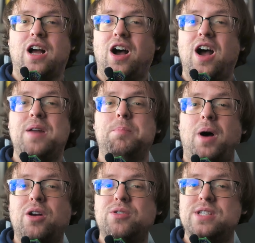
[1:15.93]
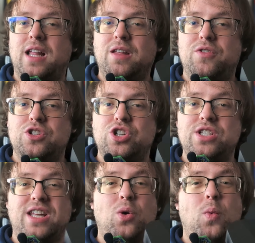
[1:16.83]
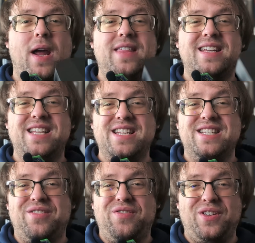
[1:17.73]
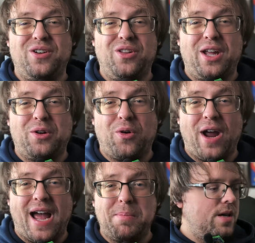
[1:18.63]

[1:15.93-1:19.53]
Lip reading: on modern televisions in a way that doesn't feel like crap.